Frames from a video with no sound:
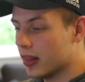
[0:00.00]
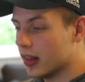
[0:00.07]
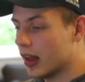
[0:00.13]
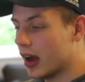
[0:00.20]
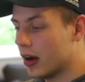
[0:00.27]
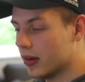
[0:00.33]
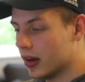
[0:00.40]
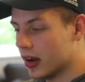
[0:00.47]

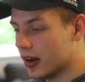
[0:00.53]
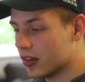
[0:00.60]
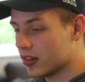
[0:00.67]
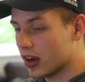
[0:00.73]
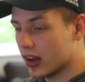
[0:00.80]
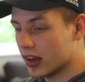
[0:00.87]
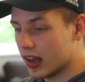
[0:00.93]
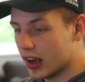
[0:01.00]
The outlines
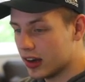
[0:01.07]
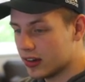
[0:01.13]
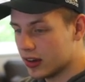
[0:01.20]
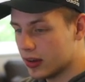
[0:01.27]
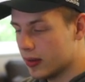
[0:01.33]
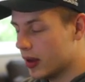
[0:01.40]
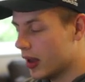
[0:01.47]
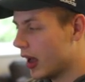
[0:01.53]
are
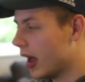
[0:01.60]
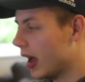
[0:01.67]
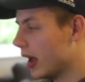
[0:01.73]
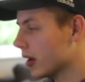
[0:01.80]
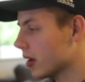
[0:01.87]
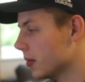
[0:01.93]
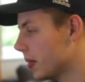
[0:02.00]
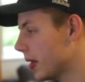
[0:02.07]
lighter.
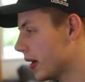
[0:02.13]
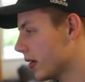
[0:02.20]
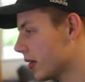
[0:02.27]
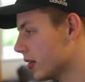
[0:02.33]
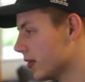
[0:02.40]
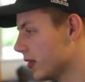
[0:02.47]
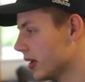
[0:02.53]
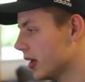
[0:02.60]

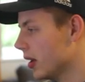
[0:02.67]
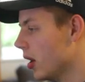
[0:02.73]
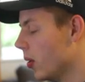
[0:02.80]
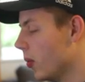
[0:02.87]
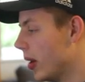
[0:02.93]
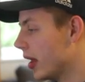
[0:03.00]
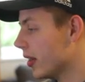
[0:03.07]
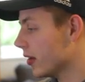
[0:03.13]
Comparatively,
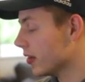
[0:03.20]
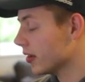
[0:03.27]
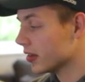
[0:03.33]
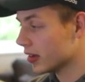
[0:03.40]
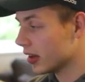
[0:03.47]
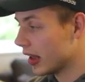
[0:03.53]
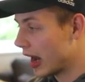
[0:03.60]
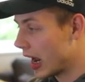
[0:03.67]
where there
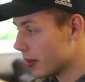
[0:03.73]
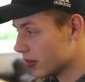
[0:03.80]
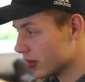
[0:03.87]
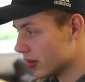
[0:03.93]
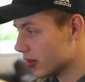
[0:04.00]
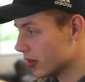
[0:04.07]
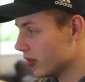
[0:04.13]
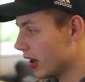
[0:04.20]
is an
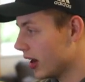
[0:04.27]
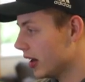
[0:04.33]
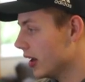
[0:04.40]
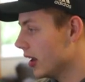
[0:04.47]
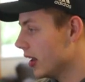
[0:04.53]
absence of light,